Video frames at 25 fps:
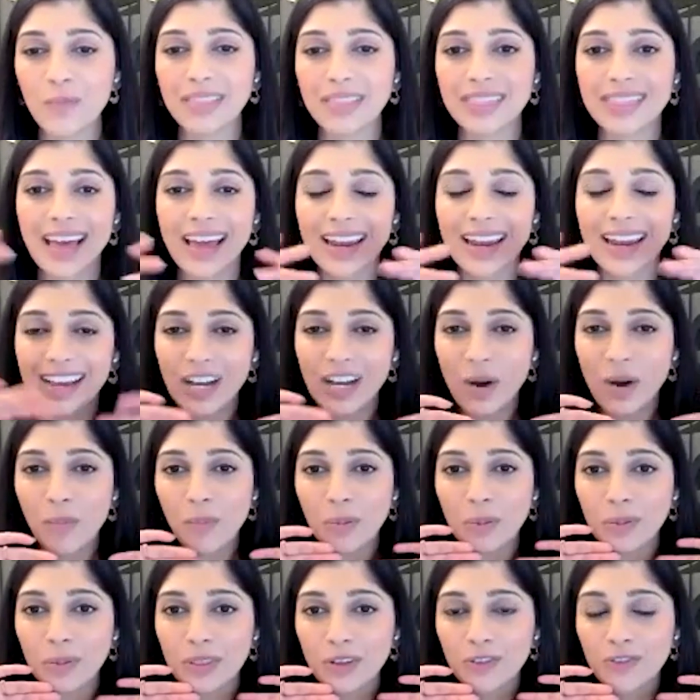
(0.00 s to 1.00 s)
But then
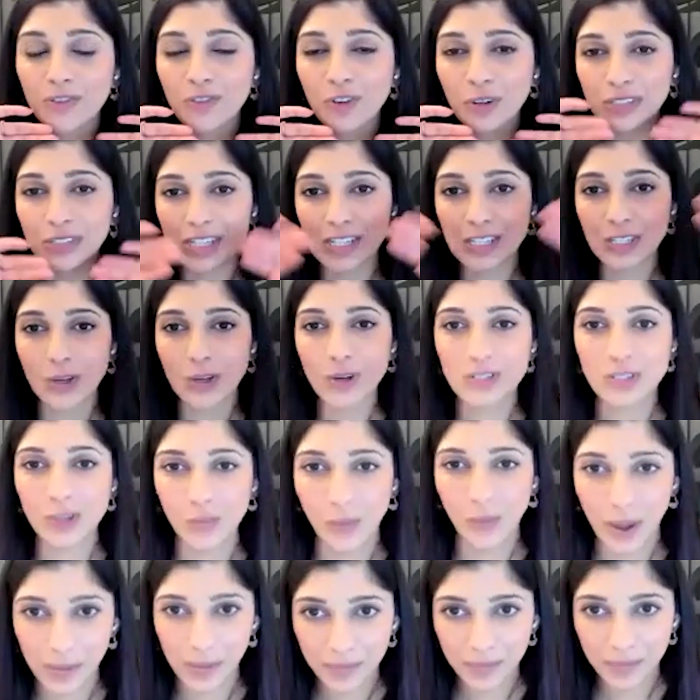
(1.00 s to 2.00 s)
the fullness goes
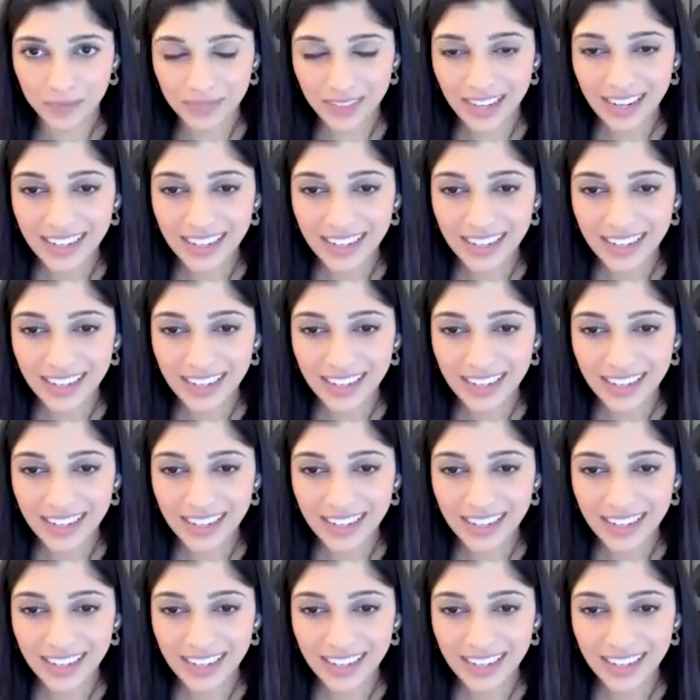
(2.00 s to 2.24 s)
away.